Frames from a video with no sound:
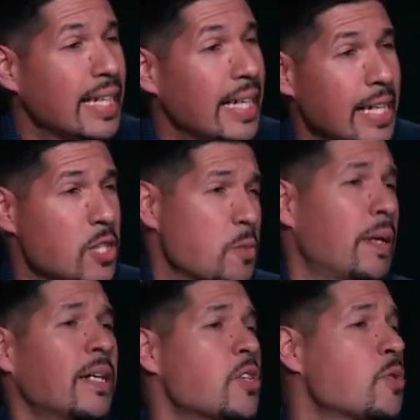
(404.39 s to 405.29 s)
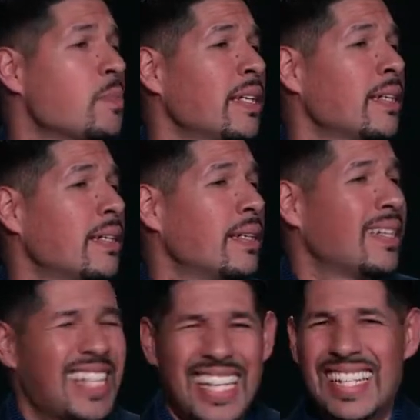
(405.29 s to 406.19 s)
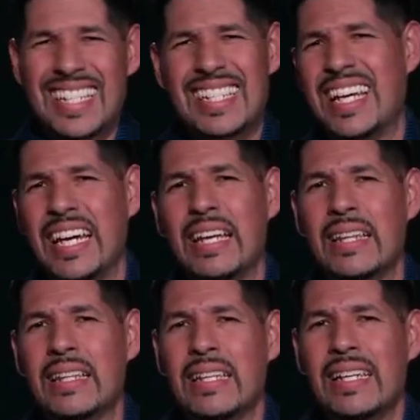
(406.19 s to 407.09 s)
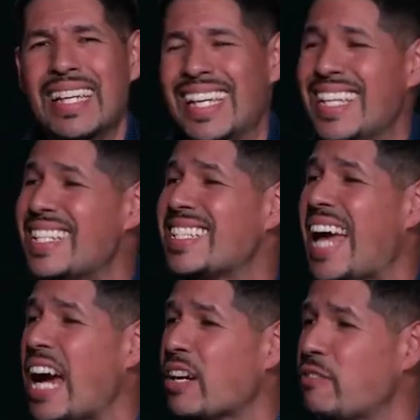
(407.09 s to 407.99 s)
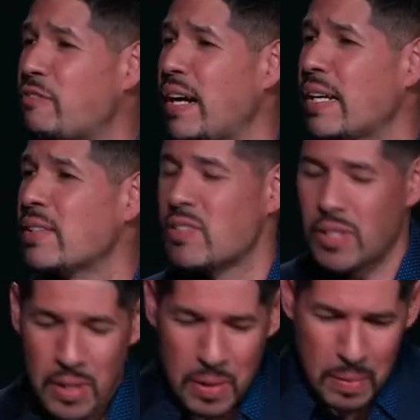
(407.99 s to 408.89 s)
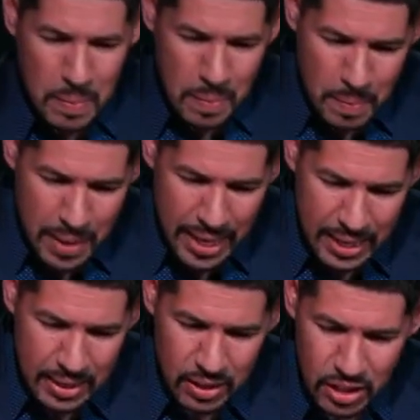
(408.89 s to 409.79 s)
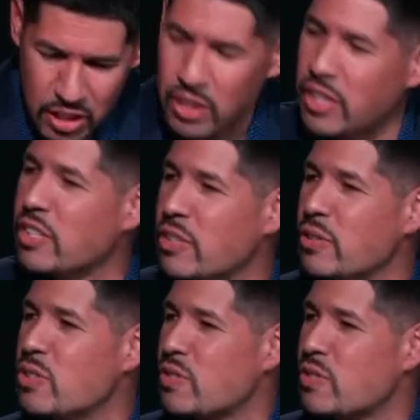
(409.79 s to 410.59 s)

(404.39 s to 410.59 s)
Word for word: His punishment, his death, his sacrifice meant good news